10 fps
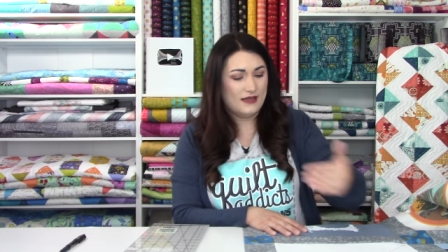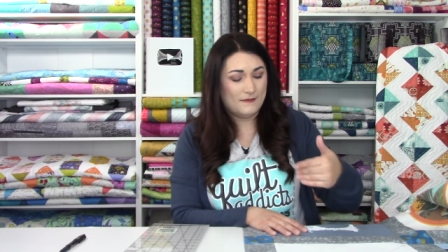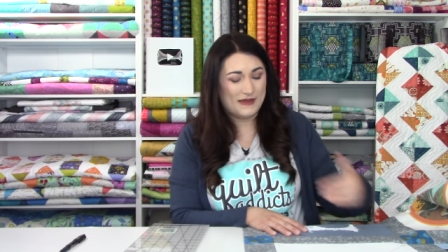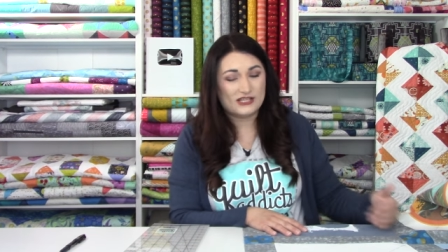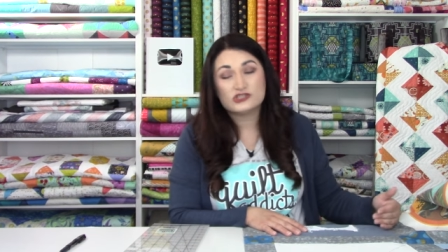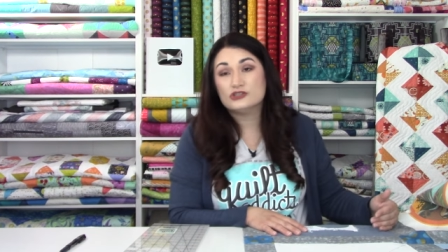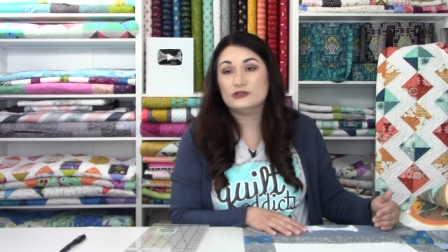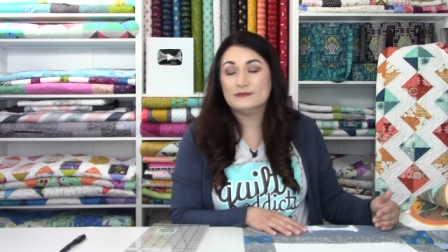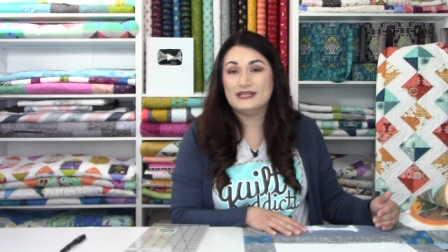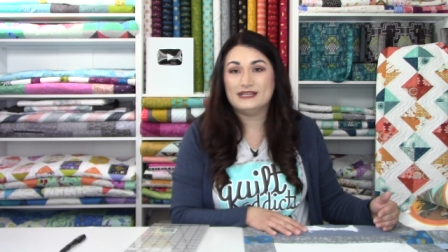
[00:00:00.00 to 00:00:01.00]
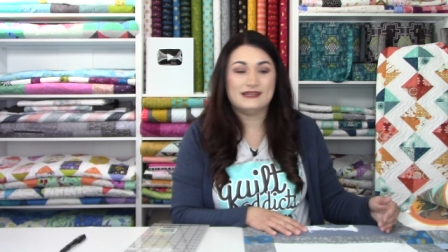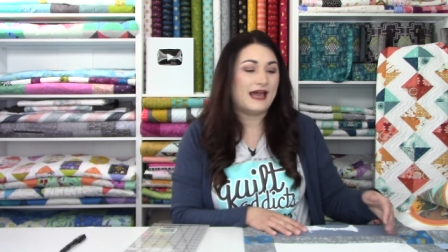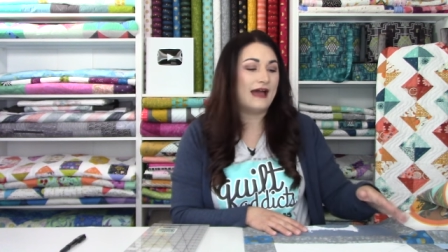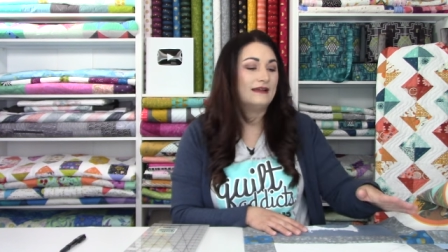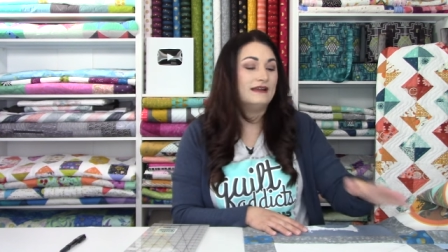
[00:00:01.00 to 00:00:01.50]
Make sure you're meeting
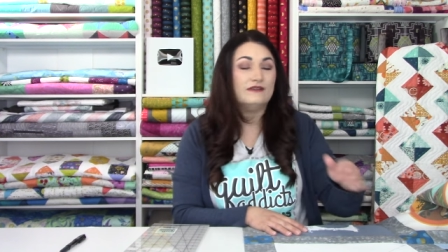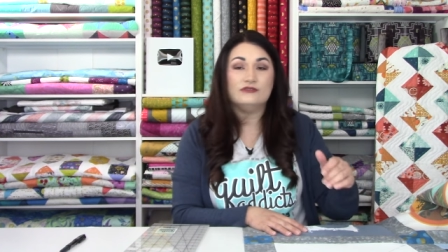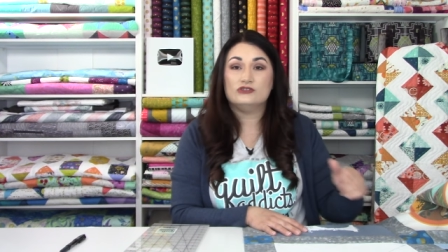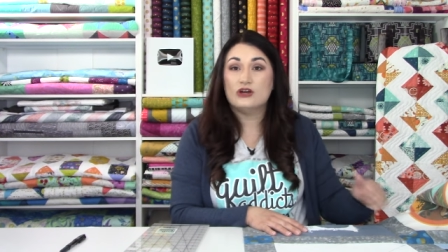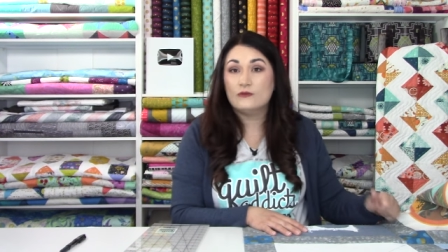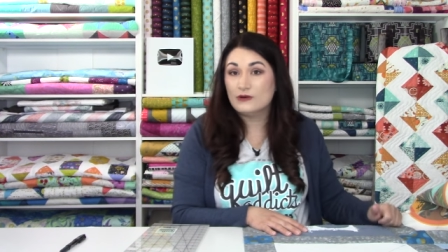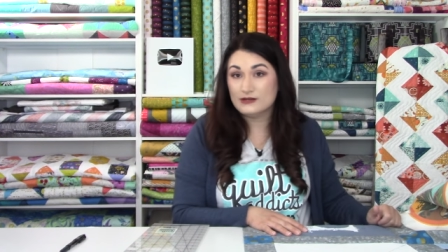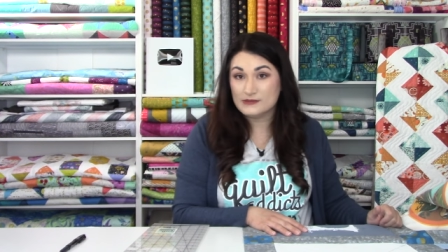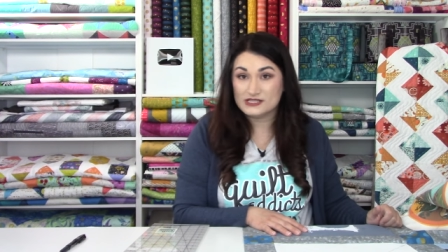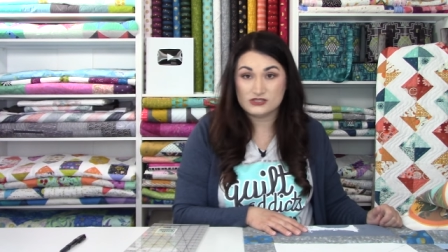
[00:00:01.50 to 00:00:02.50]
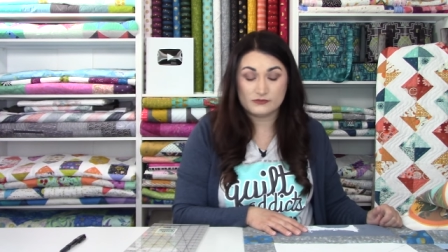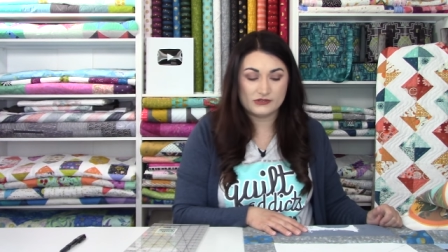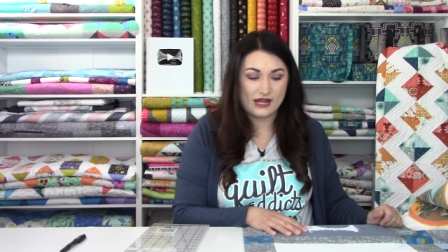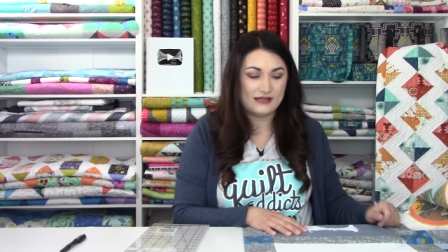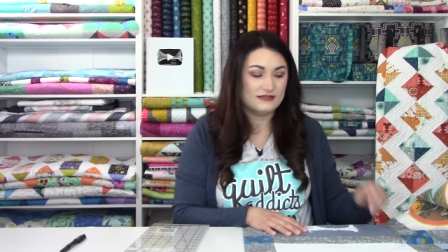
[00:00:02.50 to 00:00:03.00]
that. And if you don't want to be super
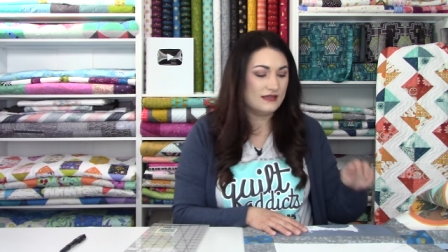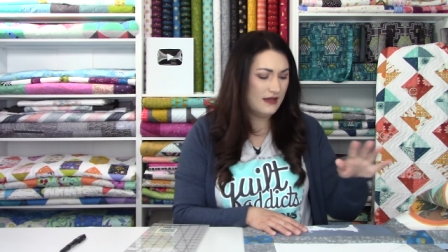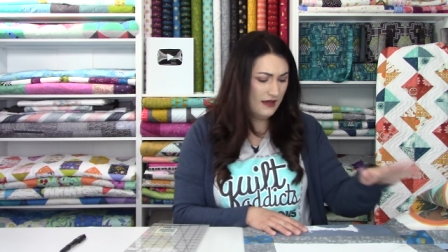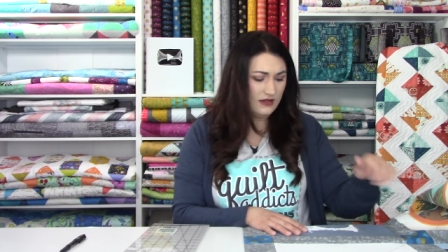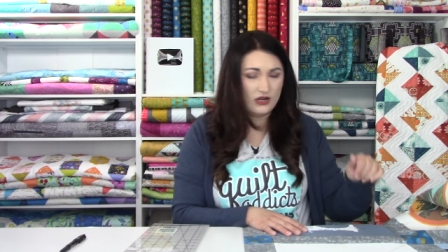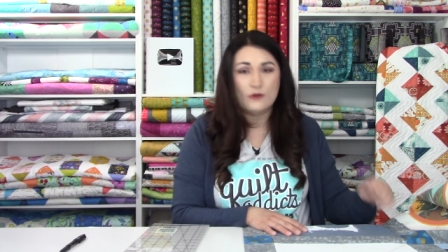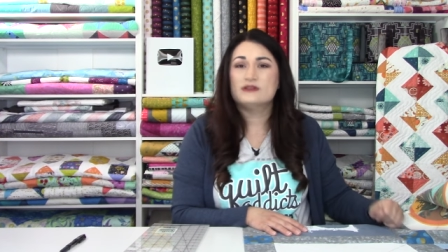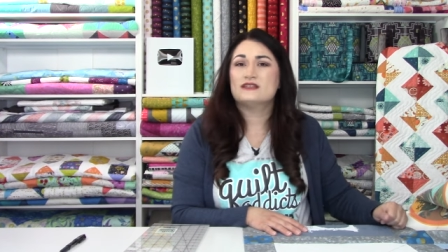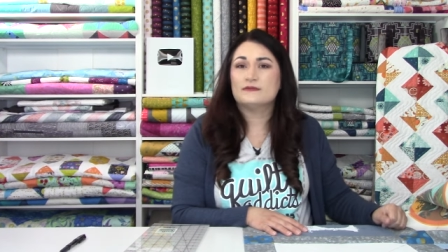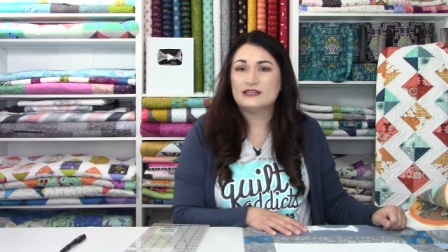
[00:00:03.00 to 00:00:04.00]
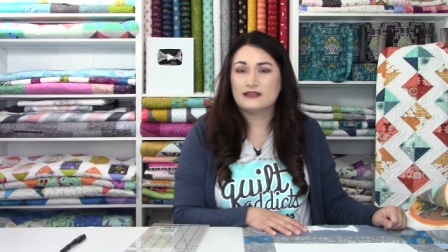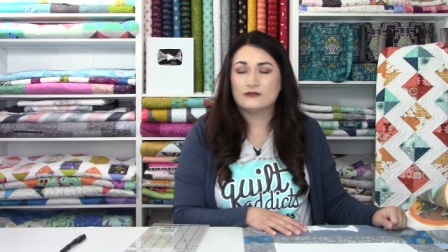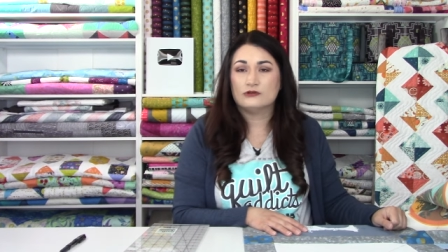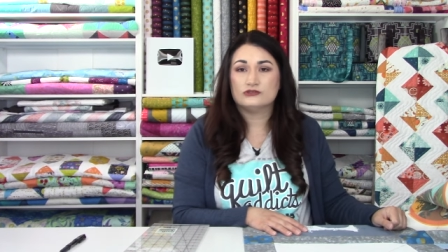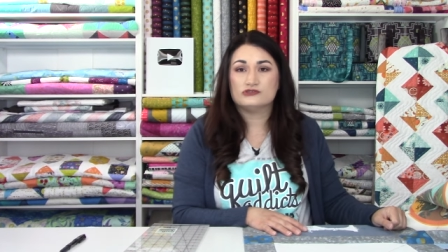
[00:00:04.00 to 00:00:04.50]
dense, go with something
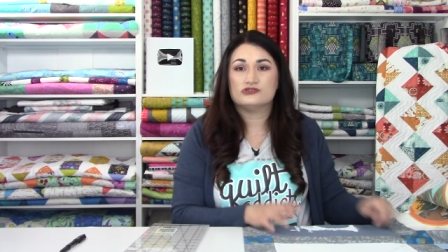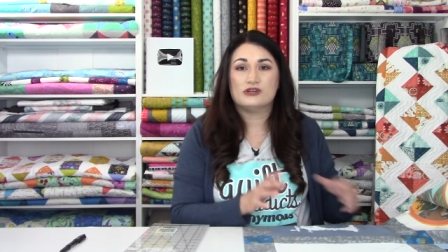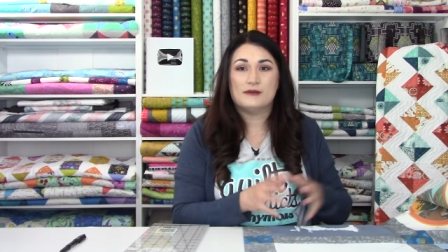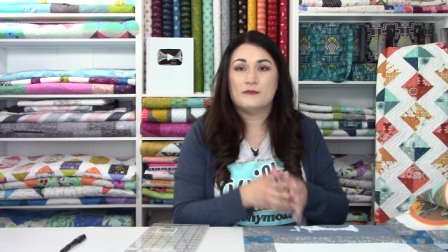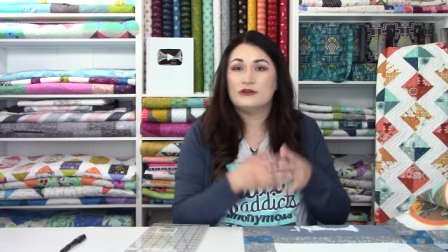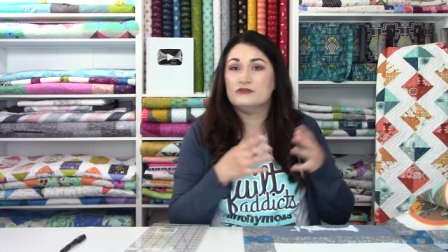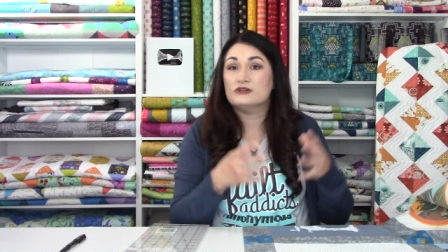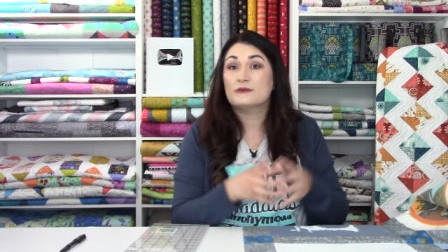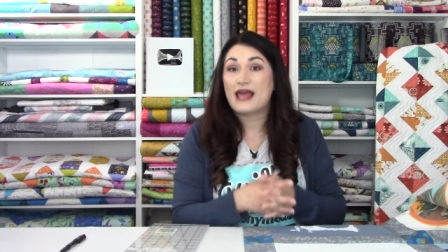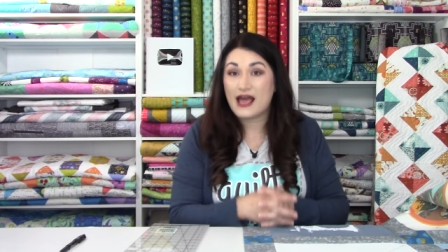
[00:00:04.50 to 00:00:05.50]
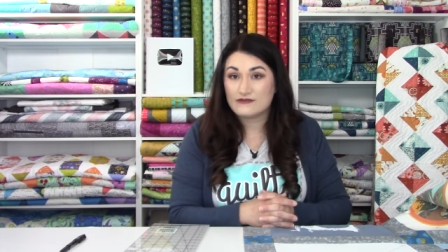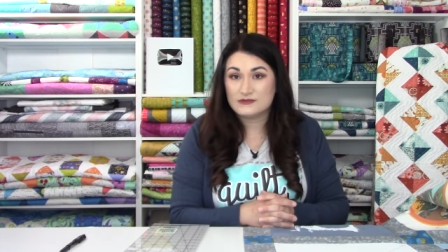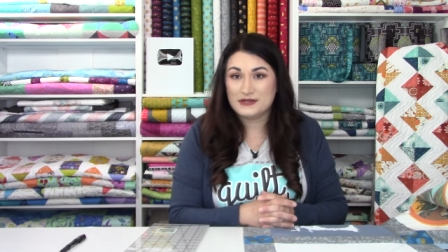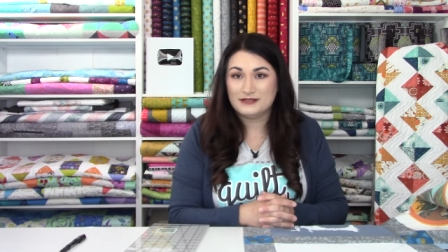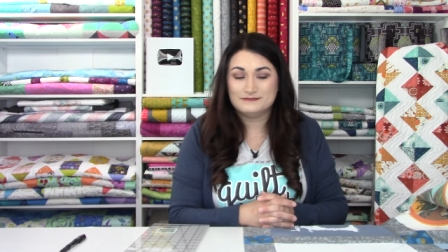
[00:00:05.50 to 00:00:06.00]
like Quilter's Dream where you don't have
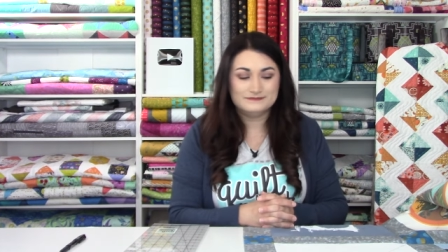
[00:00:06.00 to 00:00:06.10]
to be.